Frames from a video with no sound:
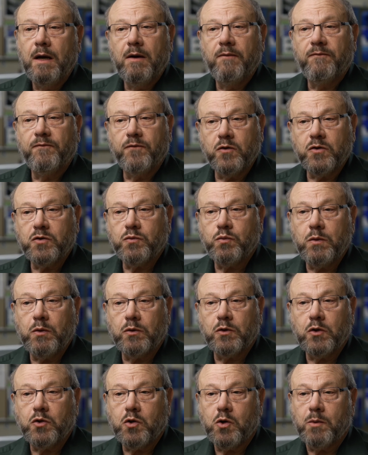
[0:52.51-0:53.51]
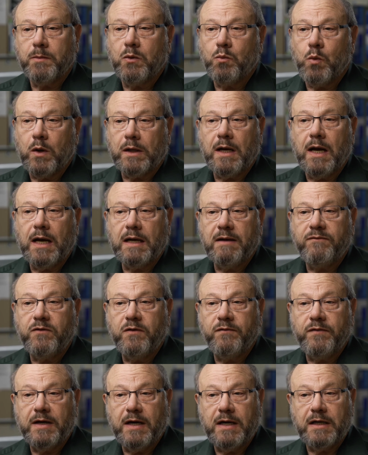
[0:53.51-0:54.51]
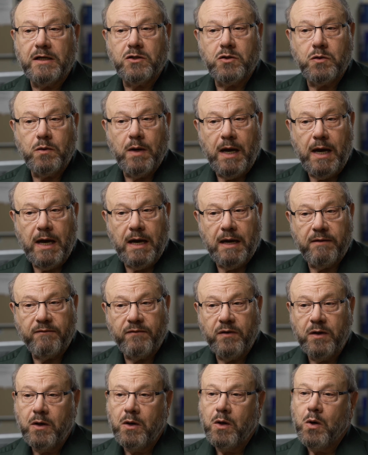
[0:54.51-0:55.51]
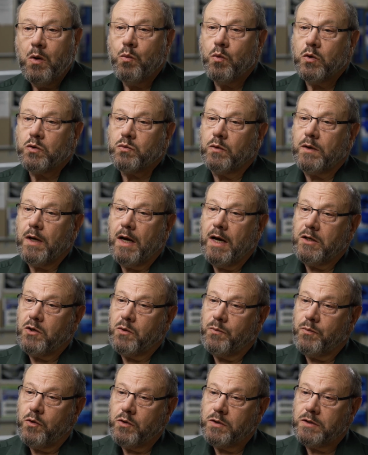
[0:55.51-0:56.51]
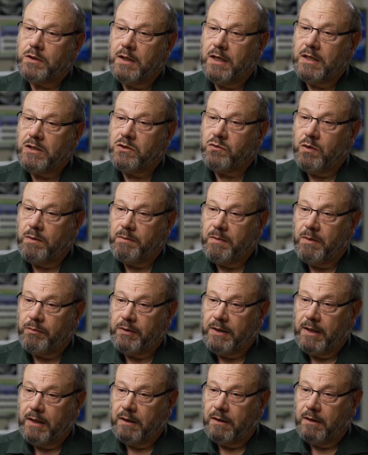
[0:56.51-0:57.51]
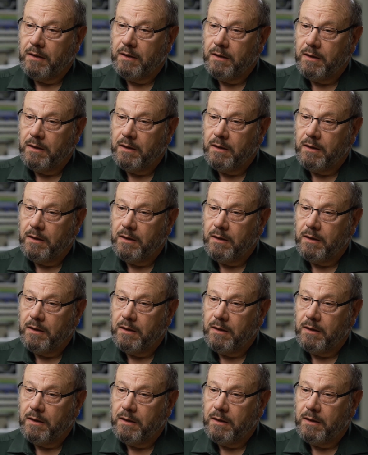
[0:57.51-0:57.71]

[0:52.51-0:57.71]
First, we will determine what kind of uveitis you have, which will guide your personalized treatment plan.